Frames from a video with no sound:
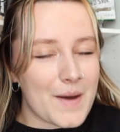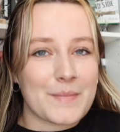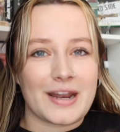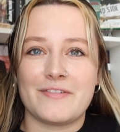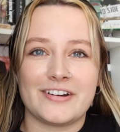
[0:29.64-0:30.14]

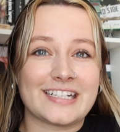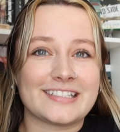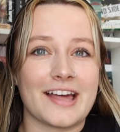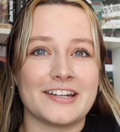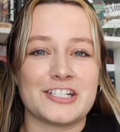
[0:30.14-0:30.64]
But I'm very
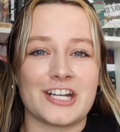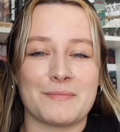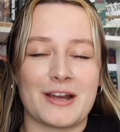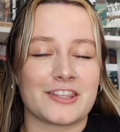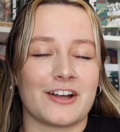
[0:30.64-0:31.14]
excited to share
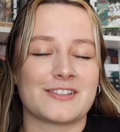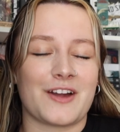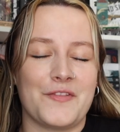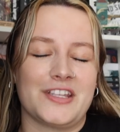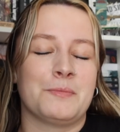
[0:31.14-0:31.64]
my thoughts
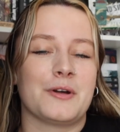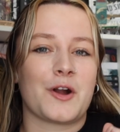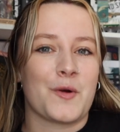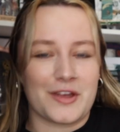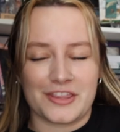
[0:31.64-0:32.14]
on this
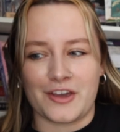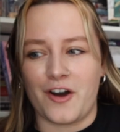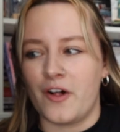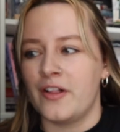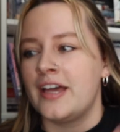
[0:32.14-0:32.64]
book with
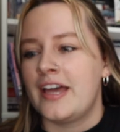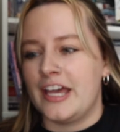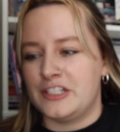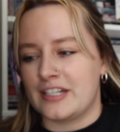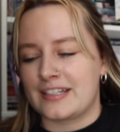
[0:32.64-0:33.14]
y'all.
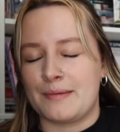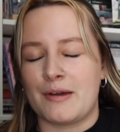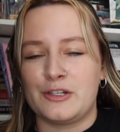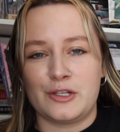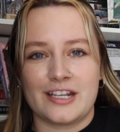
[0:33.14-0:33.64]
It just came
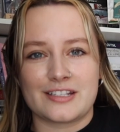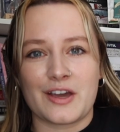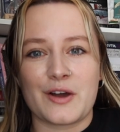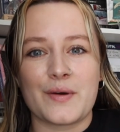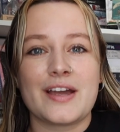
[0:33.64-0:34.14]
out 2 days
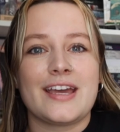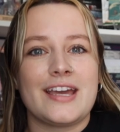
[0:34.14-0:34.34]
ago.